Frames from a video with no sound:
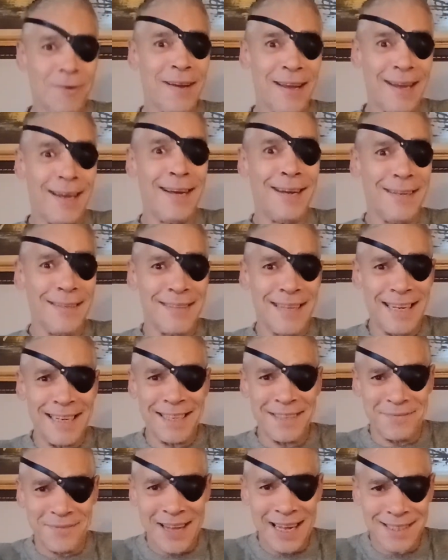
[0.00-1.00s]
okay, like
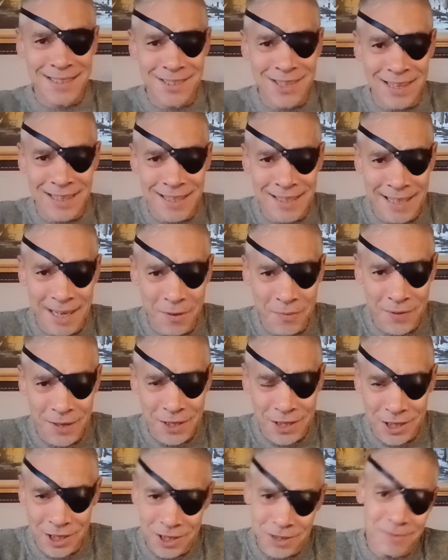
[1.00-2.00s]
if that's not unhealthy to
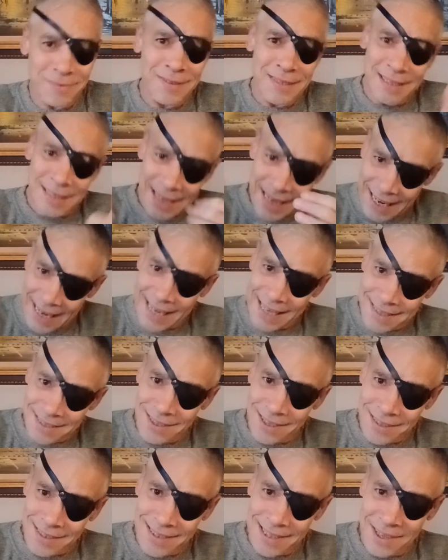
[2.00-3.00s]
you, it's
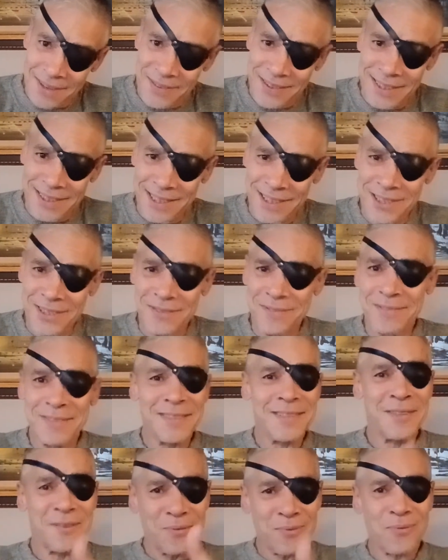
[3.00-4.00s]
not unhealthy to you,
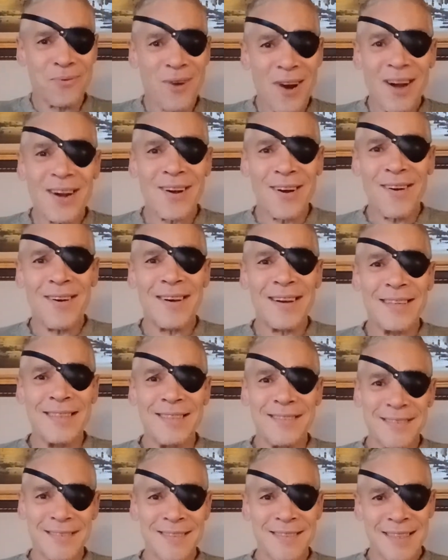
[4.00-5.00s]
rock
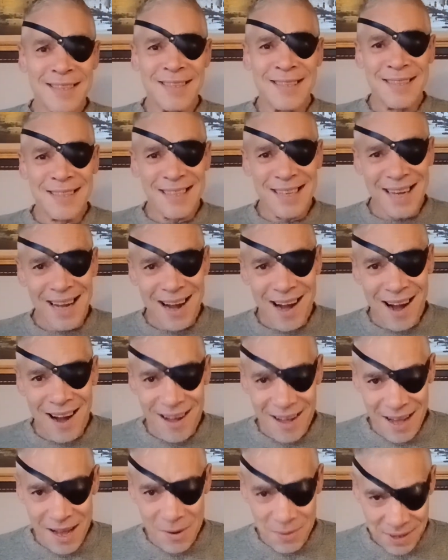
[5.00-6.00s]
on.
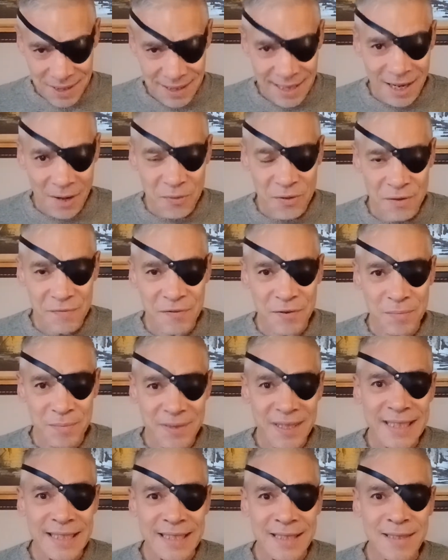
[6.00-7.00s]
It was unhealthy for
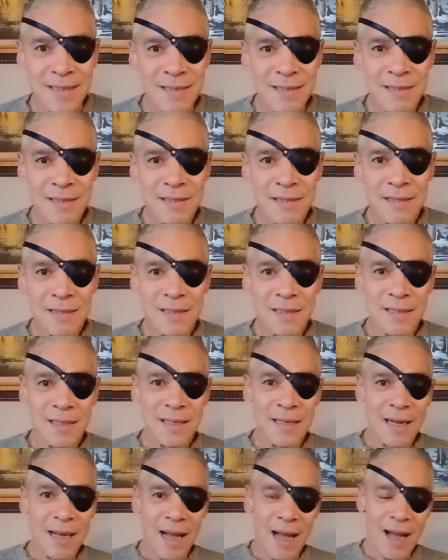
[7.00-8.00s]
me.
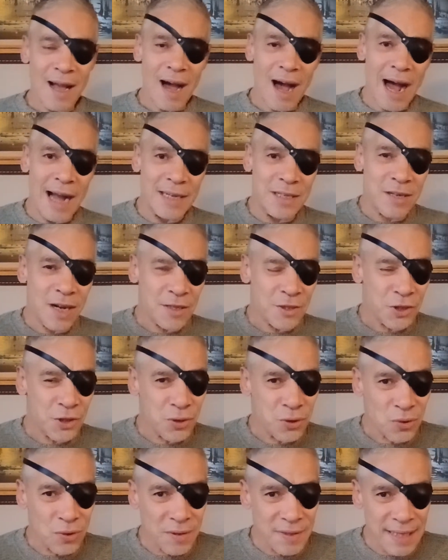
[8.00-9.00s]
I'm not
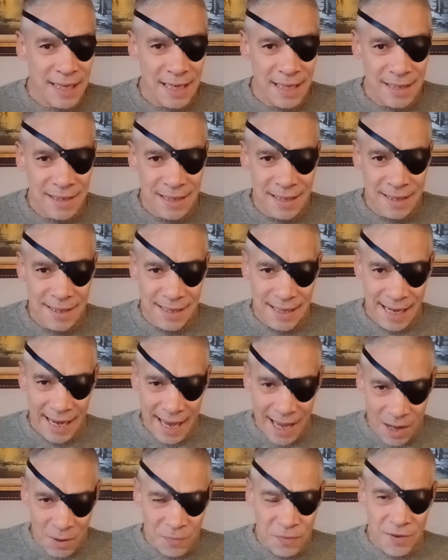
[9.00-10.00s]
sure that it, the
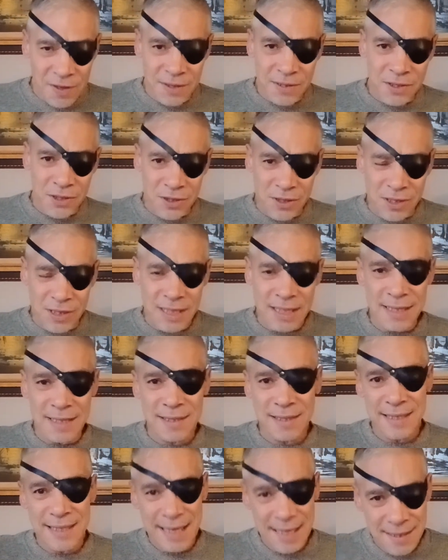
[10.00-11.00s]
health concern is
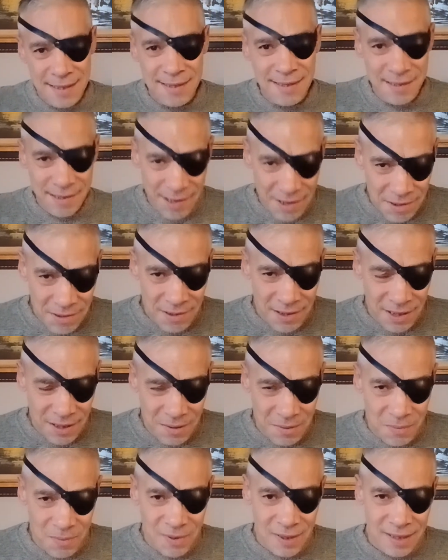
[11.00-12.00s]
necessarily
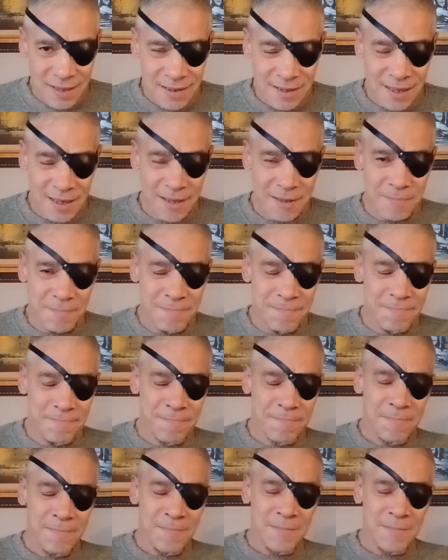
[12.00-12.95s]
what um,